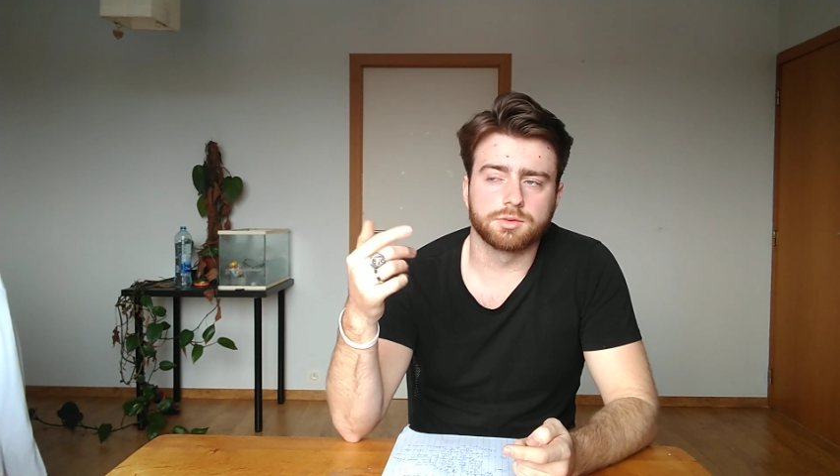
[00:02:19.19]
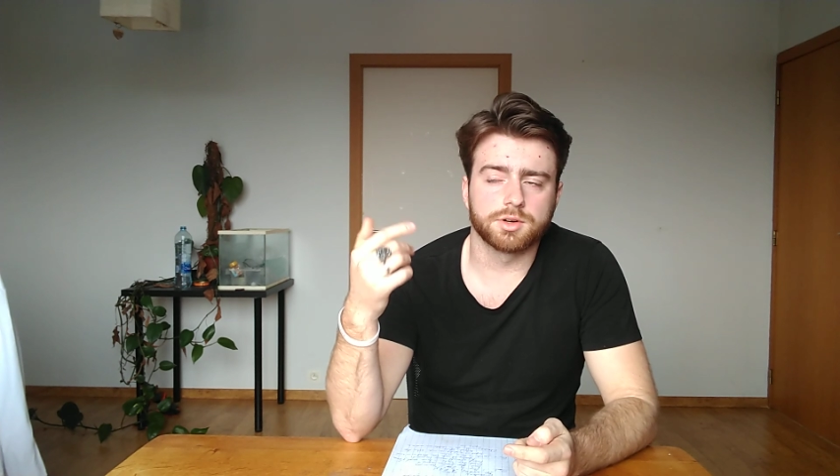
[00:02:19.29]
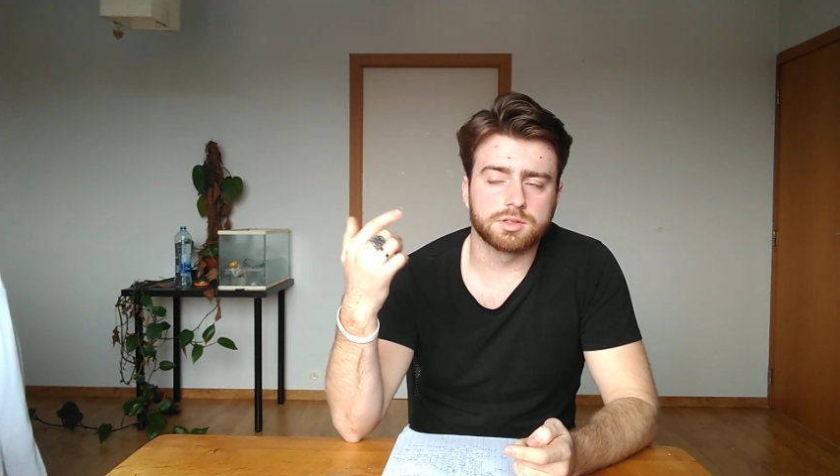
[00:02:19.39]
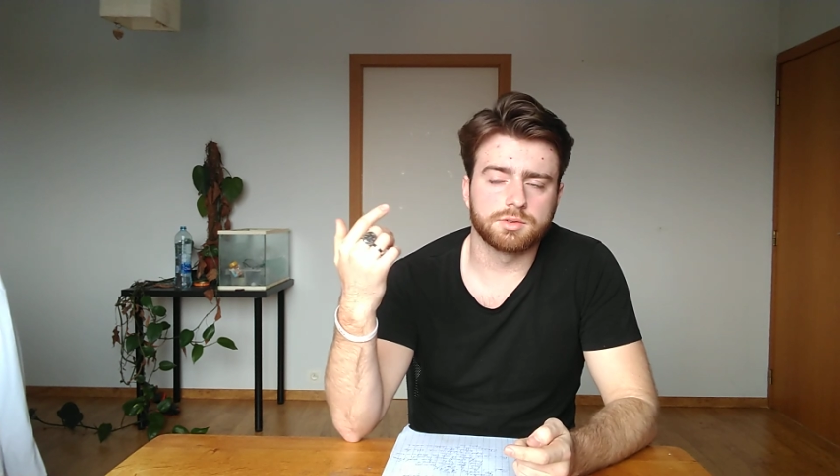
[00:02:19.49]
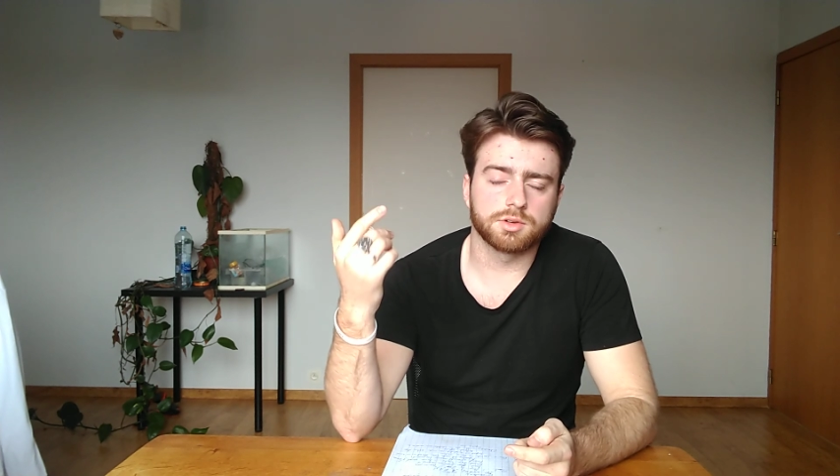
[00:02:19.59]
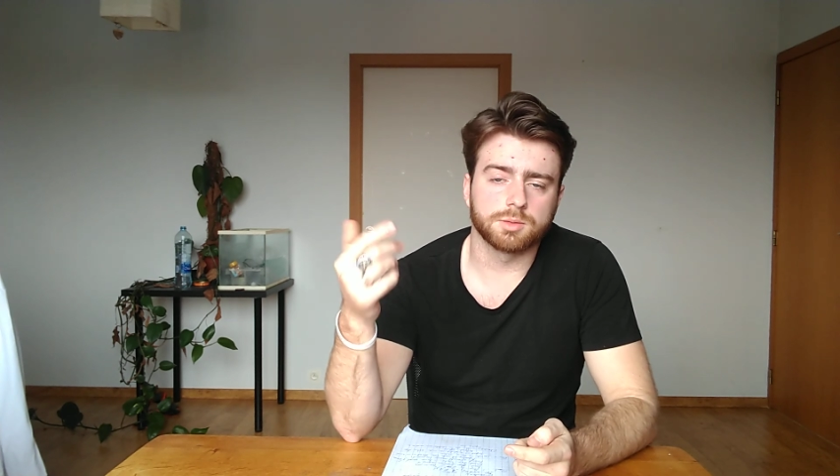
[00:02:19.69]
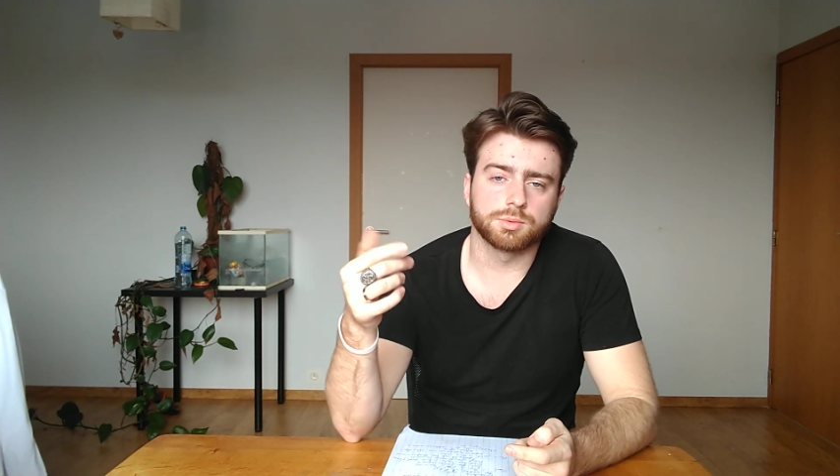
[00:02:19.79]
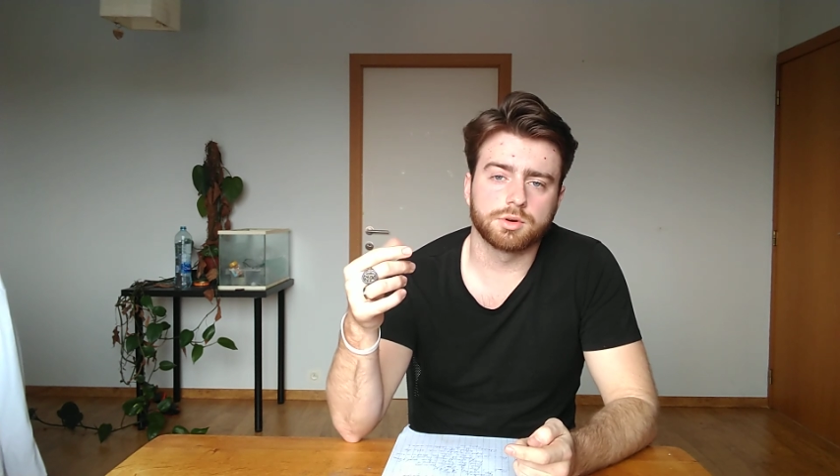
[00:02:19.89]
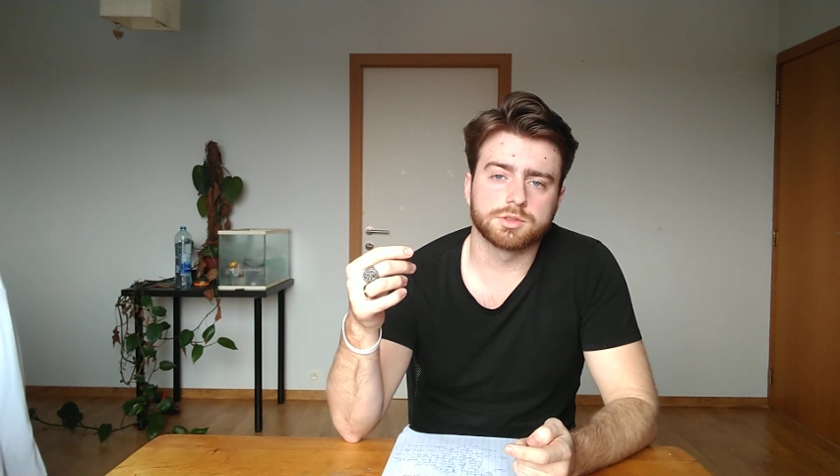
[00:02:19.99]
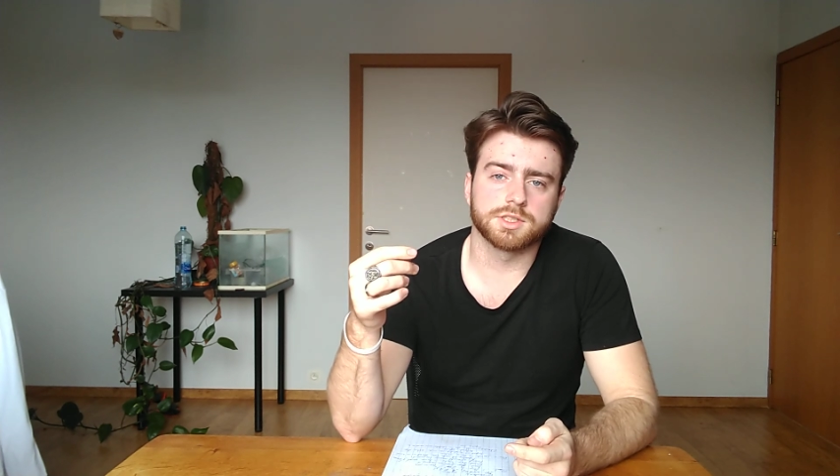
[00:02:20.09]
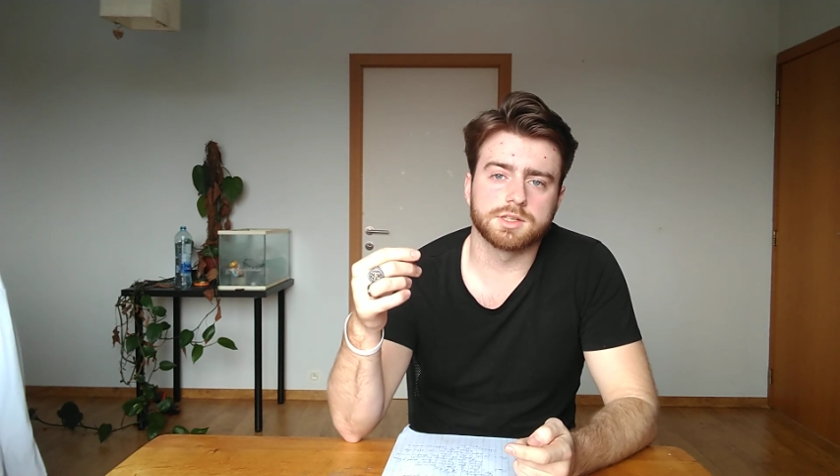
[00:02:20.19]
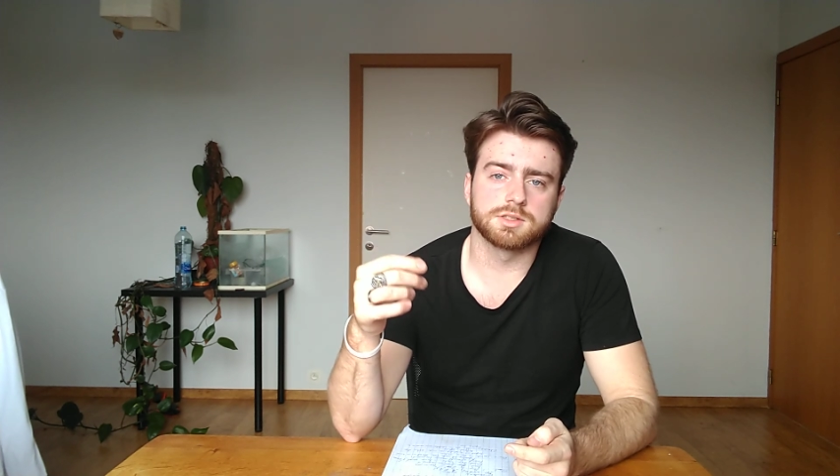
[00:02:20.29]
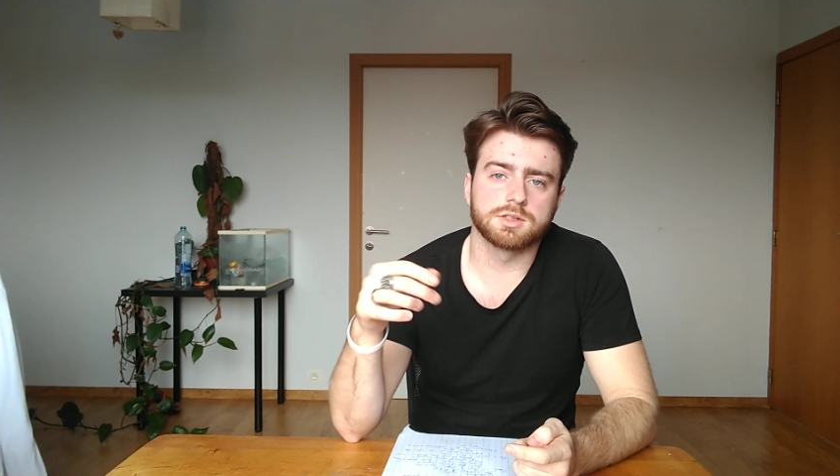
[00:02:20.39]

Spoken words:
very difficult process